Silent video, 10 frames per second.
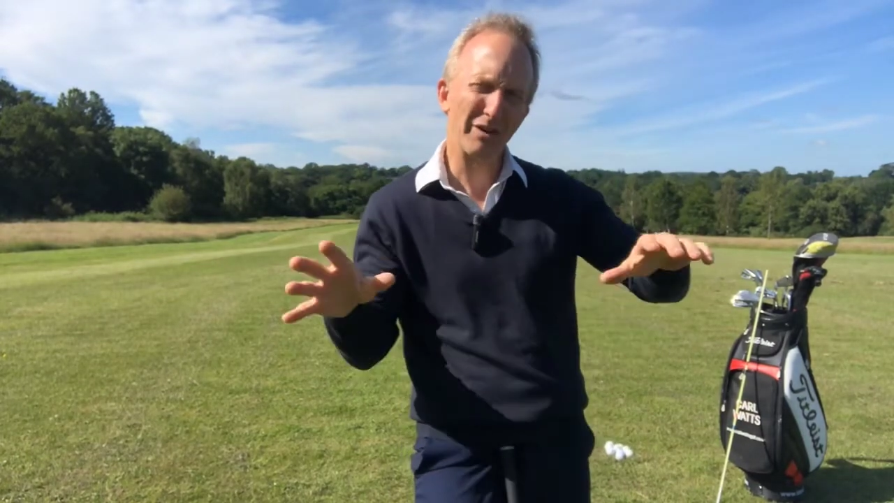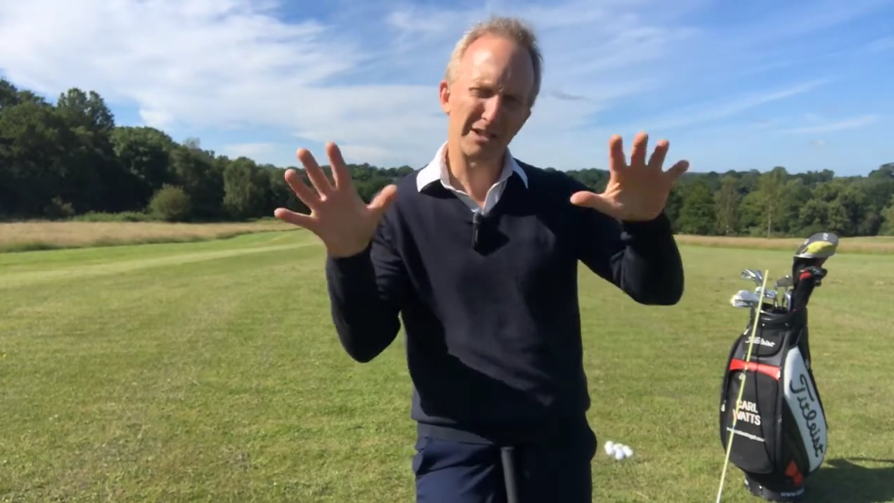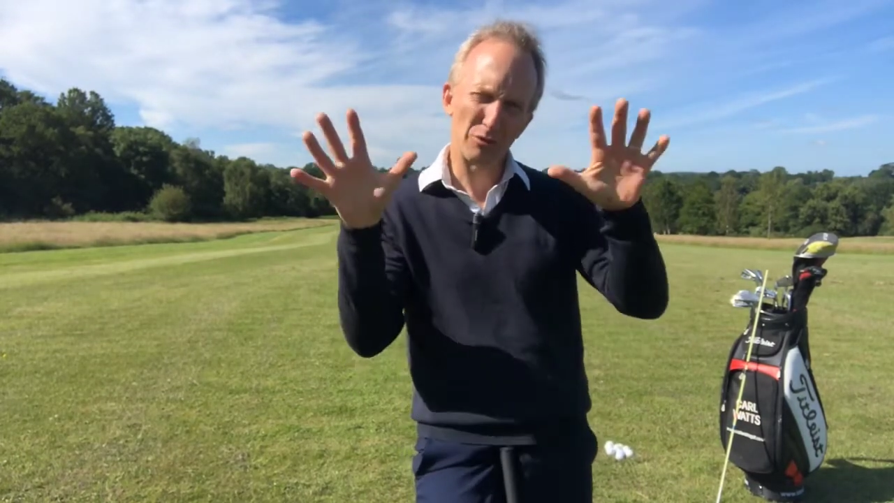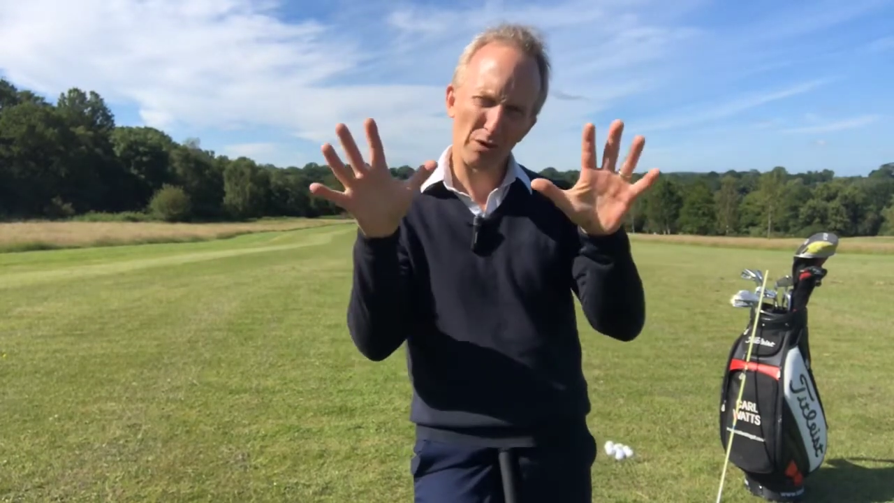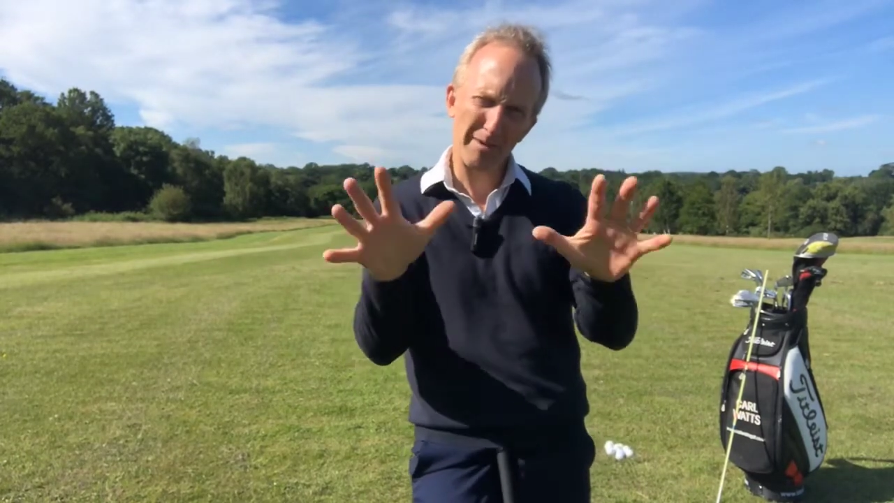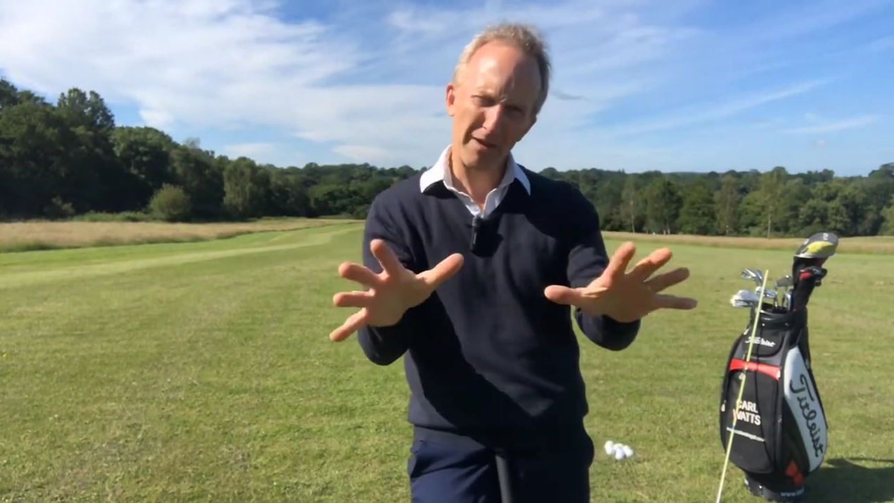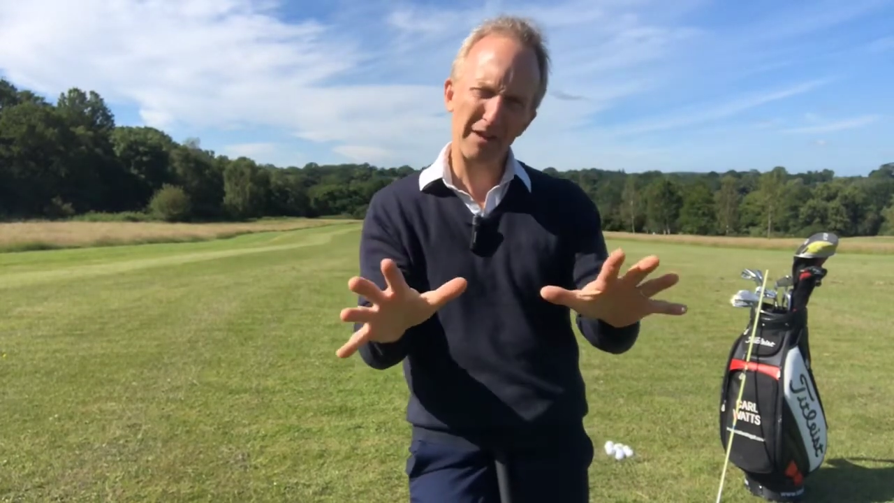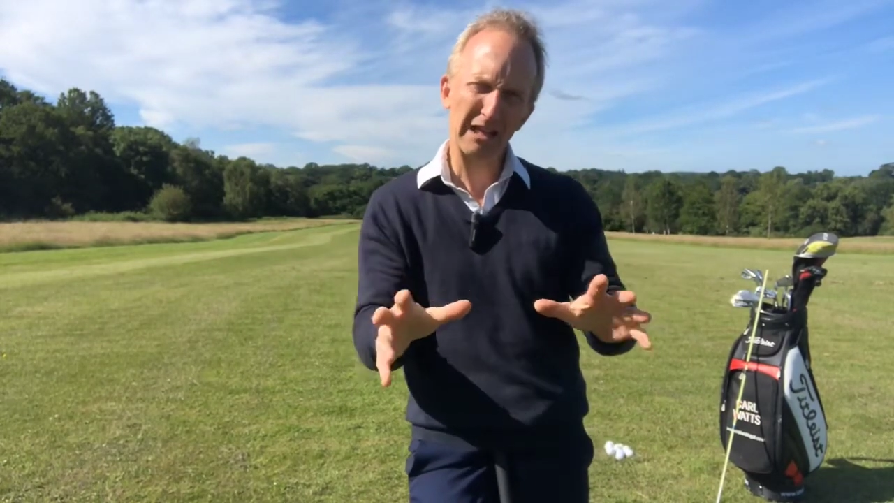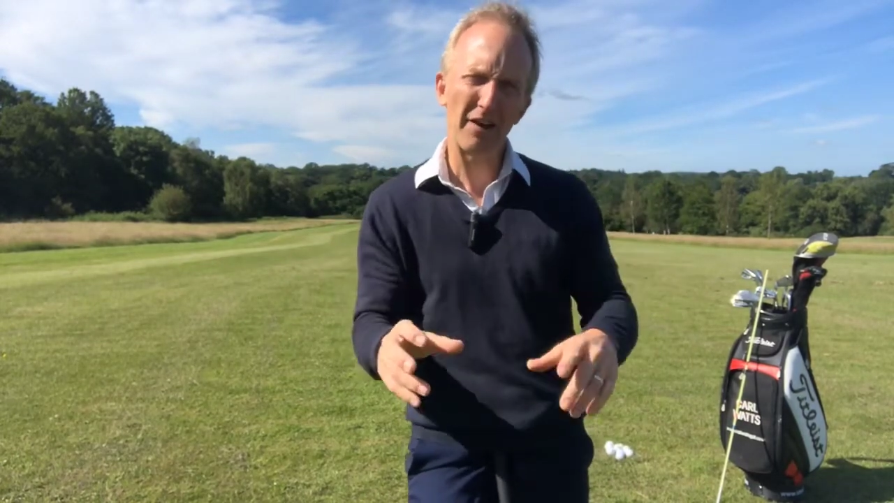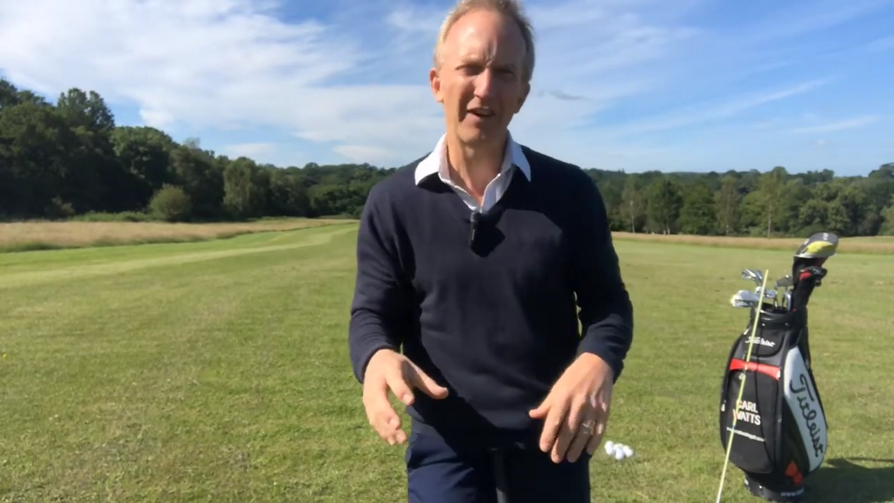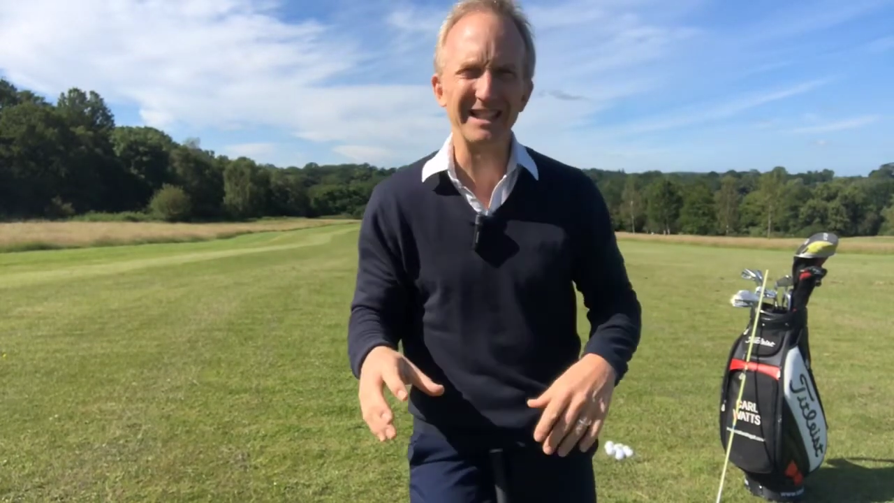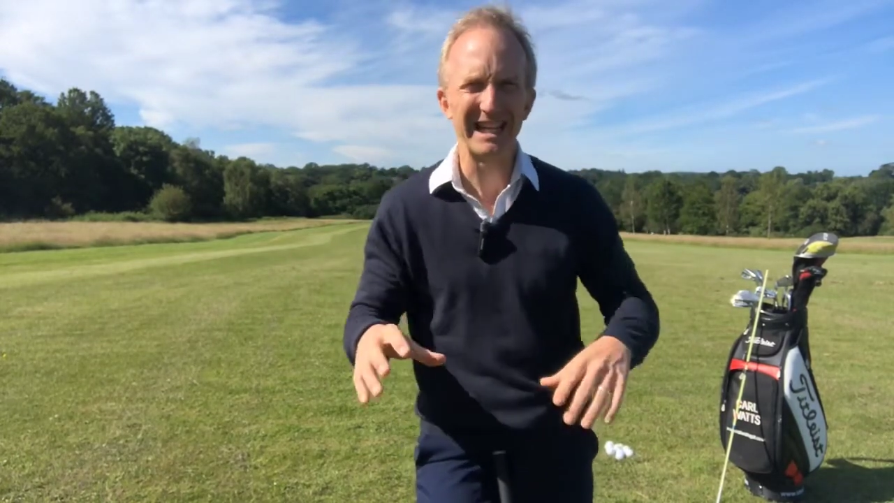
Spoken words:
it's all about the club face.